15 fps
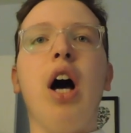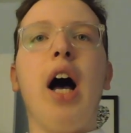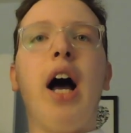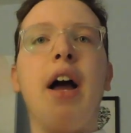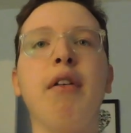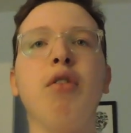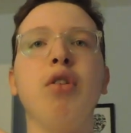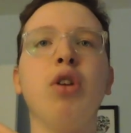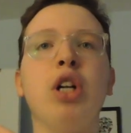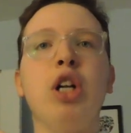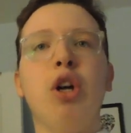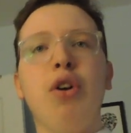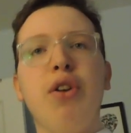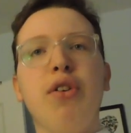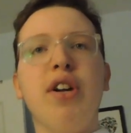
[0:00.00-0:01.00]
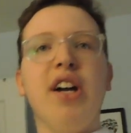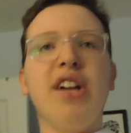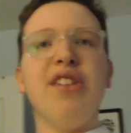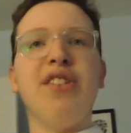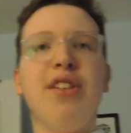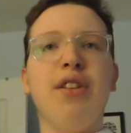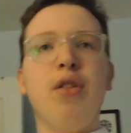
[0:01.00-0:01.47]
I will show you
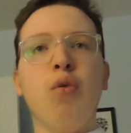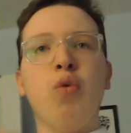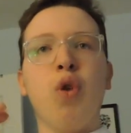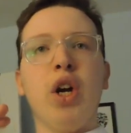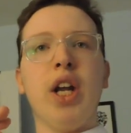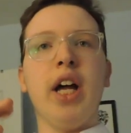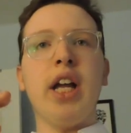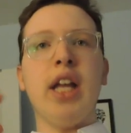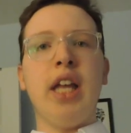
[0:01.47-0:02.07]
guys what I